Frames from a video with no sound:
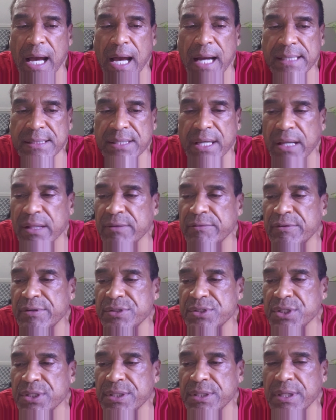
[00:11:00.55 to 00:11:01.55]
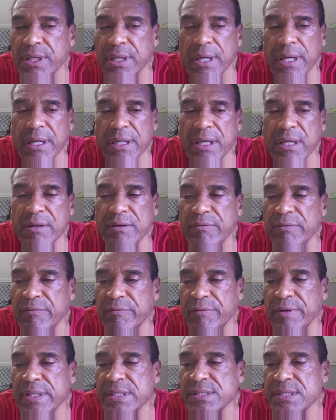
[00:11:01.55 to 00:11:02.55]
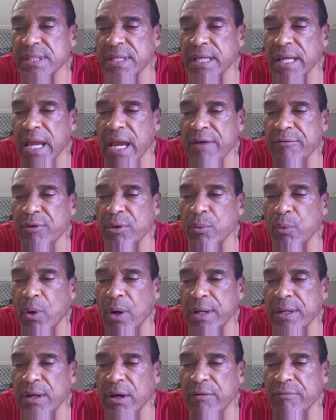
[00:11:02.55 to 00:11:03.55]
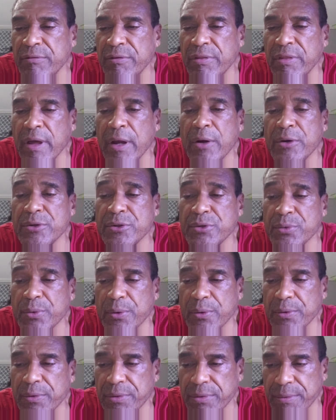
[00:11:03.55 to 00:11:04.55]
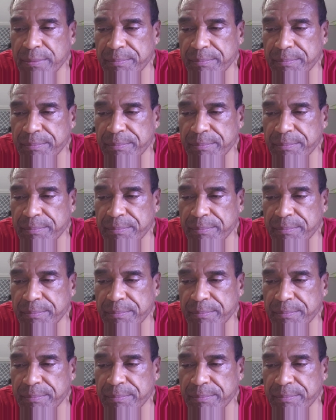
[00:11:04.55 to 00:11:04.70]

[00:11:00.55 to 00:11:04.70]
on television convincing everyone of their truth.